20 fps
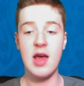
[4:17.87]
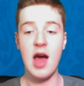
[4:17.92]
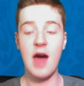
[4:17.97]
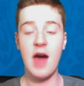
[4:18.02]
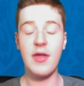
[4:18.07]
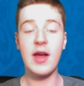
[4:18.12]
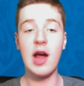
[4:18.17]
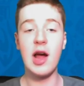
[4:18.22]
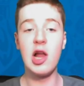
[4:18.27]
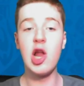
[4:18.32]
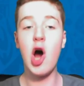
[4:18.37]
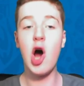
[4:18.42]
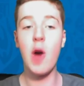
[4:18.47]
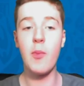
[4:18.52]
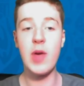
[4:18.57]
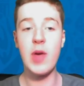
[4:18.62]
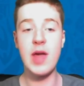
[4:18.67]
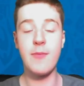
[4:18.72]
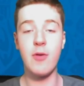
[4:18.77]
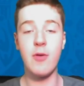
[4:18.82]
I think a lot of
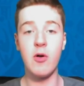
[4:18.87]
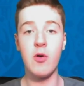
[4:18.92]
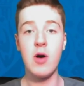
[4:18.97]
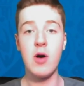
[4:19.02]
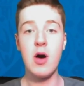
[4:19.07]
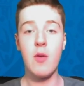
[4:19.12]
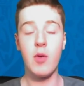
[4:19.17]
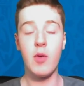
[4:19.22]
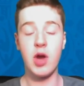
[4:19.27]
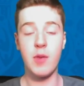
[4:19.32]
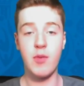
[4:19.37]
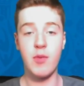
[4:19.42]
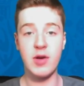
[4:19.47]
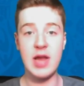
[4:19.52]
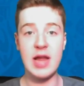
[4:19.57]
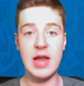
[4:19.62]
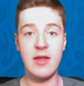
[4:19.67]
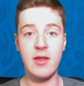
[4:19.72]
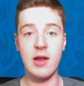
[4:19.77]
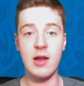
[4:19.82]
people would have
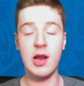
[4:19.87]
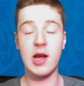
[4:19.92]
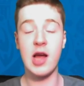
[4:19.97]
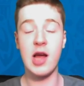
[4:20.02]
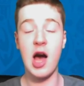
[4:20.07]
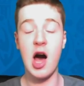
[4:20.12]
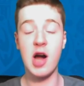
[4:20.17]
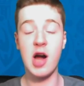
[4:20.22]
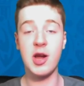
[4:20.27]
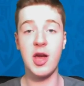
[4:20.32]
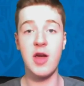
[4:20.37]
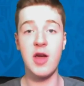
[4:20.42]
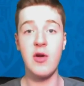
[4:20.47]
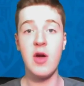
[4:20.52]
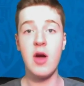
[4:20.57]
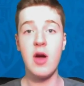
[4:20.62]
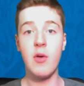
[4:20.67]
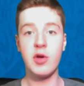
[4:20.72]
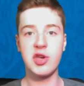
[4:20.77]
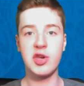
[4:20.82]
predicted that Lukaku
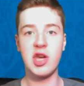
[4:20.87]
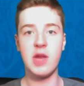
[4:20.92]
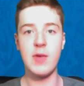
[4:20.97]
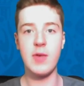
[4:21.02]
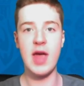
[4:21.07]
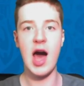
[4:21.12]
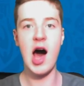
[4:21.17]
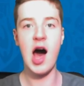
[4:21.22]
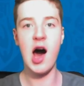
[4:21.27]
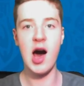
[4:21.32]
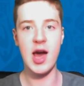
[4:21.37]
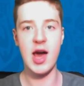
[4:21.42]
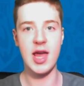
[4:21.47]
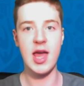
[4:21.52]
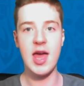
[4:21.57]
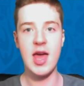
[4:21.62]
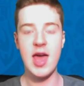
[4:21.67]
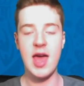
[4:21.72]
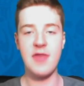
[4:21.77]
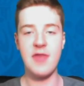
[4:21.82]
was going to be high
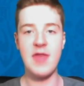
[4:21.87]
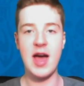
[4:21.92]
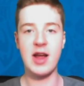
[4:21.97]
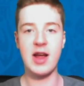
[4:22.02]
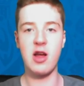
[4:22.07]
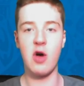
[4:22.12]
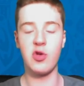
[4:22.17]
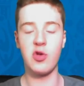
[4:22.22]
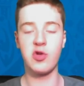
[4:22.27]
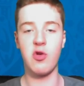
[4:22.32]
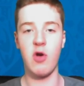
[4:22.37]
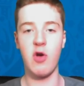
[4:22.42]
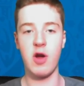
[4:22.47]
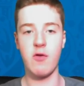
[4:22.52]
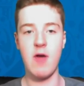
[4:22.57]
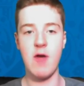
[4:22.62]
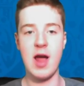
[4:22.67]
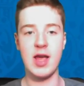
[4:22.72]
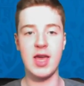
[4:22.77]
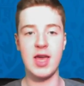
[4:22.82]
in that goal-scoring
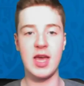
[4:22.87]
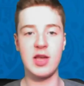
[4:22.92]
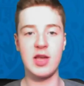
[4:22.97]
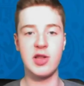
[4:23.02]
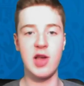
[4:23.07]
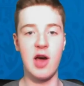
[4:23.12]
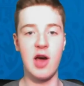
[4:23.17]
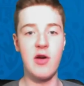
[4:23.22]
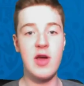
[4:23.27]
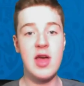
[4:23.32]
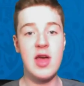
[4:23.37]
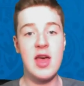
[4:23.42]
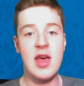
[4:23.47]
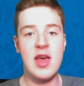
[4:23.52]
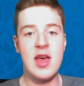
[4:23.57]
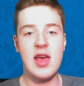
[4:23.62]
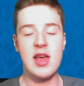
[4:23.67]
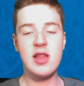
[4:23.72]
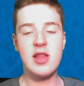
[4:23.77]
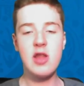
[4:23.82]
ranking, so
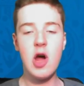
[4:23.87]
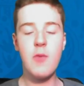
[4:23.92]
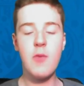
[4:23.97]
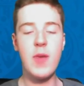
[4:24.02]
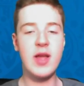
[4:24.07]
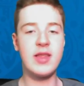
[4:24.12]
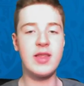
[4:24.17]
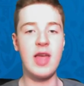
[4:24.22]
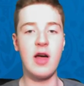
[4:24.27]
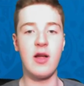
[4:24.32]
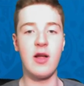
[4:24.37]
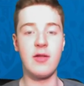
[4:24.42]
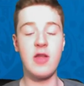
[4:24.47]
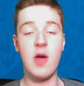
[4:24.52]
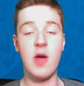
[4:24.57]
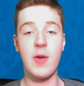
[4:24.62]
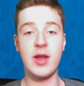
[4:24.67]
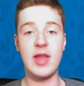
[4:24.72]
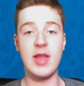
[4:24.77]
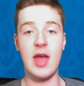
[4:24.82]
no big deal.
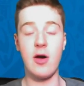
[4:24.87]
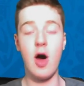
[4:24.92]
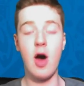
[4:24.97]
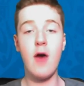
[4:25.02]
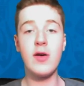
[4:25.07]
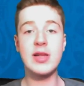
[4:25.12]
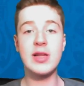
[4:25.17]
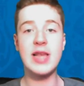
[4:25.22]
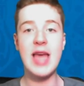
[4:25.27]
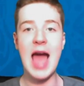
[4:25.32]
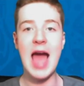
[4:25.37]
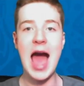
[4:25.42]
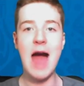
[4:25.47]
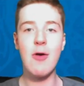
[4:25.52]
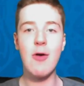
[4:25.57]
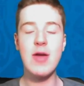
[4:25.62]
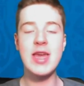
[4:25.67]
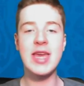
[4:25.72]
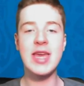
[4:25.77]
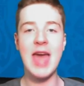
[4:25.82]
Obviously,
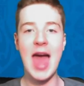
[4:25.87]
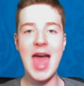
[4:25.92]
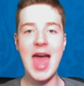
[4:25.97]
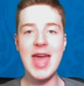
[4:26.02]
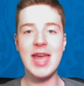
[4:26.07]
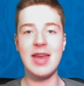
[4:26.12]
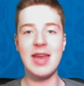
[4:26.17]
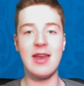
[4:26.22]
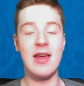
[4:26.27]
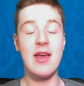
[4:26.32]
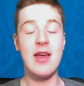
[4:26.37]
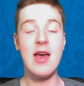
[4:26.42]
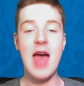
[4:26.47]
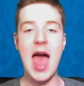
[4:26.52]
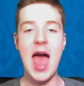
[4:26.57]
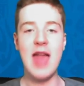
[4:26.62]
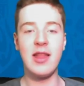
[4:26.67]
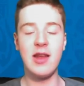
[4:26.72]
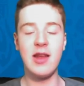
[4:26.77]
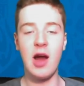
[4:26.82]
Harry Kane
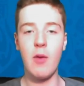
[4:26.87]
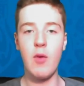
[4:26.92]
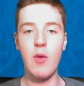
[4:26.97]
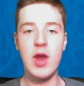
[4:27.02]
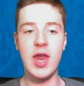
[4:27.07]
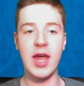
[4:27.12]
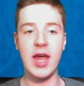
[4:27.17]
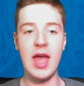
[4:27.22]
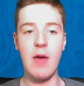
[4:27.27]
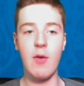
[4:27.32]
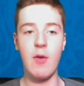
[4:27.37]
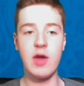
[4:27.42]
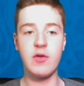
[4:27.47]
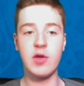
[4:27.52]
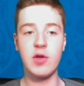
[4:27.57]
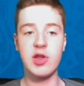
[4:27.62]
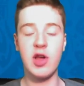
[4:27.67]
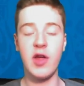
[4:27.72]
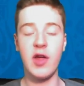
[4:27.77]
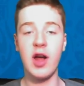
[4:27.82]
ended up winning it, which
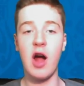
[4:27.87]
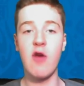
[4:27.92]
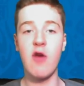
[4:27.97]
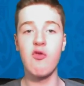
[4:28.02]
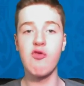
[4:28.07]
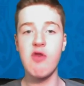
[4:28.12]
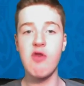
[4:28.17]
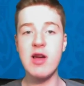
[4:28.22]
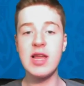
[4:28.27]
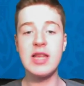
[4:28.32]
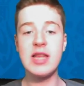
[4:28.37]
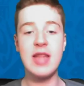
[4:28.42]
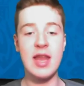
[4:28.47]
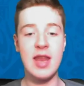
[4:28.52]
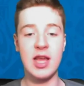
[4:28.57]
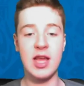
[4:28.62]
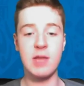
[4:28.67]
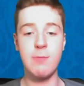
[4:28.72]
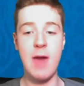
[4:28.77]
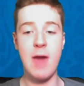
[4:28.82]
was something I really
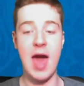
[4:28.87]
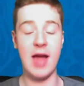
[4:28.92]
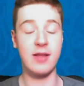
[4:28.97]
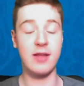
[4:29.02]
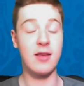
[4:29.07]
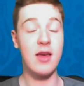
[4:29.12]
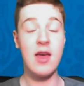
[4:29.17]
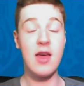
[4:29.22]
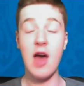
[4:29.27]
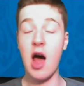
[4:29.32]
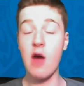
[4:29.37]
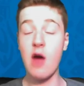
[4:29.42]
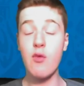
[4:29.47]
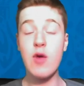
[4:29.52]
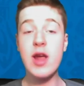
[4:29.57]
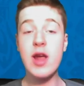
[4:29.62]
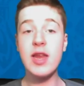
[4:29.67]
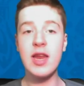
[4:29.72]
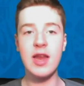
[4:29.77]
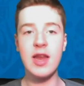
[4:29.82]
didn't expect. I
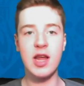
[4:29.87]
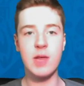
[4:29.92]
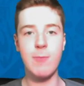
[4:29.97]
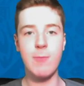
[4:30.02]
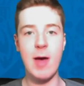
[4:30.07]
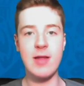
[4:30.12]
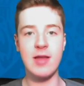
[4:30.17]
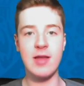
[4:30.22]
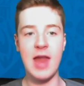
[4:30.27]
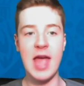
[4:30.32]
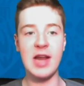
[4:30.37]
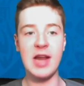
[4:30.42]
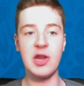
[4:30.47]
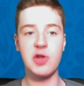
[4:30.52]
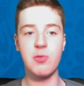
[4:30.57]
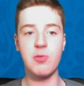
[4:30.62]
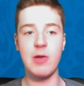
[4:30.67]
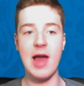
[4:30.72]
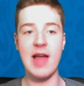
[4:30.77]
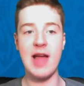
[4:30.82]
really didn't expect an
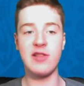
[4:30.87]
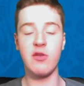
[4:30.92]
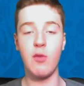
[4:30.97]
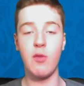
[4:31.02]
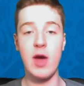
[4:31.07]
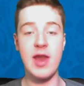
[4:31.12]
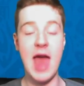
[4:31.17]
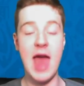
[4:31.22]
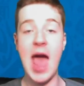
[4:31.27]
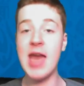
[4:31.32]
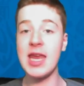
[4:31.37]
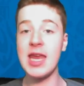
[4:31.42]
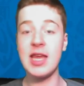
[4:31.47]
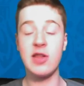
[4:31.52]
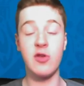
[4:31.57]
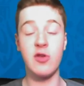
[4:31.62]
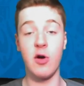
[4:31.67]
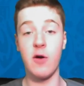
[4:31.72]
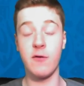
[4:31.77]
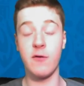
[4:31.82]
English player to win any
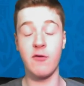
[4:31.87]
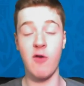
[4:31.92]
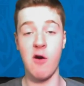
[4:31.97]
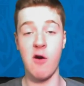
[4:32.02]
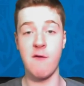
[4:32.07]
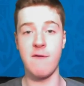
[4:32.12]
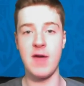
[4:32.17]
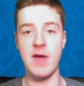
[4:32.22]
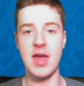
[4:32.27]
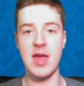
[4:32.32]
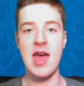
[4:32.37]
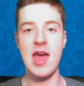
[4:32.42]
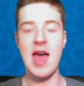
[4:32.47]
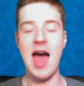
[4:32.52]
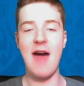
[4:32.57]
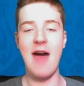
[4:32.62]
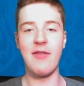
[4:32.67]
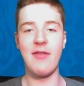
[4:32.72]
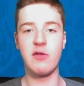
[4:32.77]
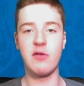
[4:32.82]
sort of trophy
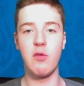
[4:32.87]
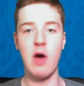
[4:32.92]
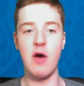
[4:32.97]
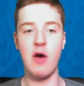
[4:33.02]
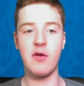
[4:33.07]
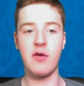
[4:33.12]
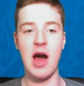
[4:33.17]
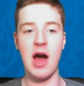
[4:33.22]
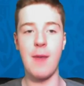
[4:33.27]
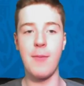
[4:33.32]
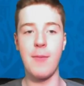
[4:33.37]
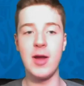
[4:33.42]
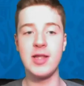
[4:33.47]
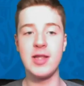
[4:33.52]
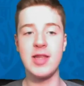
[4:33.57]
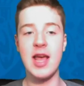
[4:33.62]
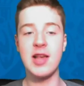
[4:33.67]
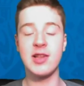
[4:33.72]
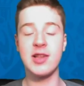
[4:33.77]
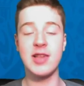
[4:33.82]
at this World Cup, but it
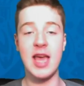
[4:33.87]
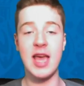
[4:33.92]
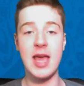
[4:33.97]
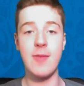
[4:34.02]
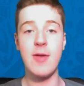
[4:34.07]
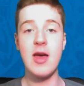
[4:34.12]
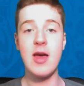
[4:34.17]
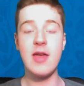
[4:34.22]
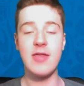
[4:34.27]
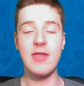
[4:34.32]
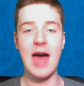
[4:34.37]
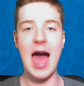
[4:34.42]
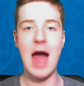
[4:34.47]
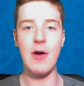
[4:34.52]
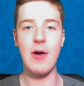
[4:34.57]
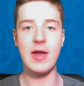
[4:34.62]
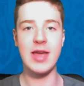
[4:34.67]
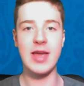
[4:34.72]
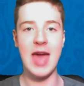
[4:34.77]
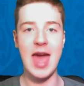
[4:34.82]
did seem that
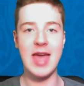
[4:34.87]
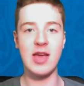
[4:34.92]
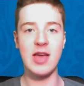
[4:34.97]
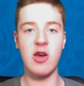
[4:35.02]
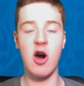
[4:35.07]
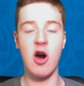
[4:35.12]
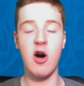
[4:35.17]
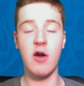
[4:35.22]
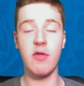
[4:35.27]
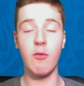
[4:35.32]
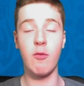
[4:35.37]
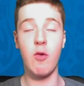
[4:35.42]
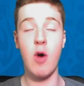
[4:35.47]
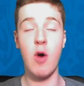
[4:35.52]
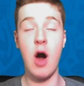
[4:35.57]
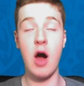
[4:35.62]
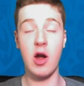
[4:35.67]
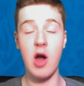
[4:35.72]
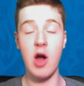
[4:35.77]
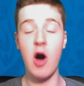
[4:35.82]
Harry Kane got
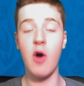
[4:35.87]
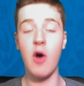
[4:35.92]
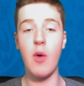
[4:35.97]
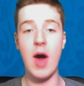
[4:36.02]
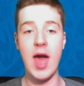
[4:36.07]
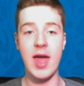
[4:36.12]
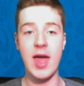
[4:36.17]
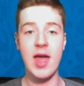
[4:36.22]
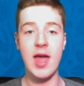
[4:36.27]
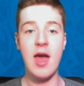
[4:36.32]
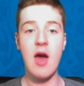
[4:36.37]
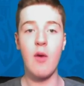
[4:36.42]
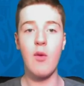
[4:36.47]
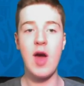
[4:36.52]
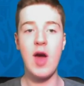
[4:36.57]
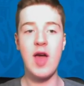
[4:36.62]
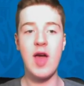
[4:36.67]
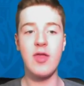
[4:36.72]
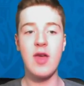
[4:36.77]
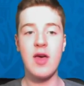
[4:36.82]
away
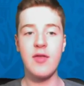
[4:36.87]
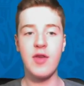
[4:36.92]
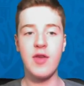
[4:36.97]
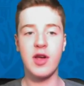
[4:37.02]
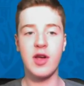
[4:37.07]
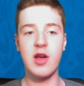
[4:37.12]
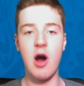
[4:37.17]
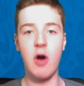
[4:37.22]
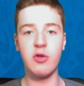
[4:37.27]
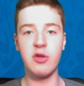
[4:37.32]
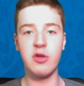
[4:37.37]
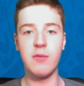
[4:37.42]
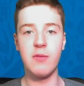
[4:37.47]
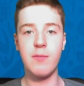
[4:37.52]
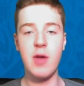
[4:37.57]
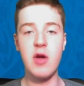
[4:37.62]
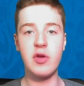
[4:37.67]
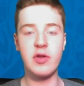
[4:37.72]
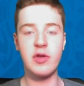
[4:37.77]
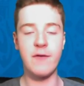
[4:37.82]
with the Golden
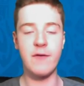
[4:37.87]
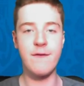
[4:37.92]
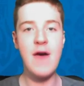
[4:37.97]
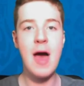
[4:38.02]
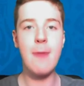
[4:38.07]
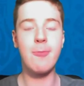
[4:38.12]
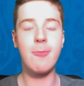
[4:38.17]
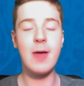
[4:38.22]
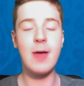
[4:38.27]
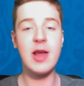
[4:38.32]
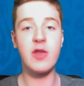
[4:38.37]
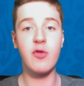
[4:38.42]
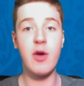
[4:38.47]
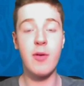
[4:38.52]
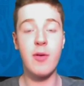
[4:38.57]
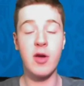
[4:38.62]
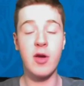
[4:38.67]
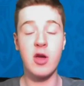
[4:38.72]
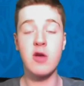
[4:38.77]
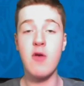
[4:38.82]
Boot. So fair play to
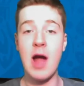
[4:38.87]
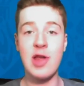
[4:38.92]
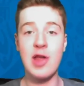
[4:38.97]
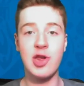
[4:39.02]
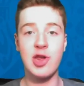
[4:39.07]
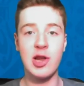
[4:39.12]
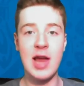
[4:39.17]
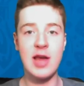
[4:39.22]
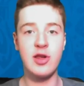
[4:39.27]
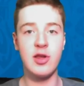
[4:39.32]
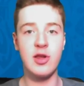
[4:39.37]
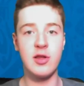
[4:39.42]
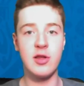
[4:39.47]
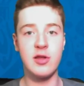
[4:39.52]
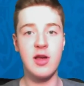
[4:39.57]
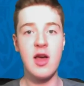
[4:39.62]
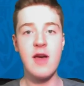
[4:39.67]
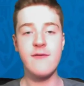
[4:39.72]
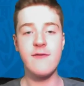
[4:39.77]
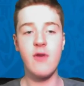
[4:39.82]
him, and congratulations
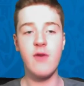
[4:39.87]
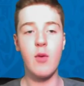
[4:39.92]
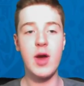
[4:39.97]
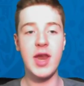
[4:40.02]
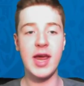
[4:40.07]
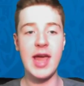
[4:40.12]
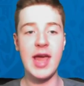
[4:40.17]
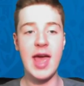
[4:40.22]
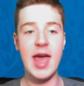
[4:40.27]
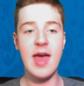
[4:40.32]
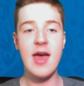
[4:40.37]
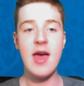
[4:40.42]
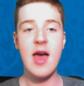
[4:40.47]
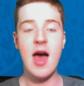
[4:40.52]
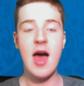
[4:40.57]
for winning it.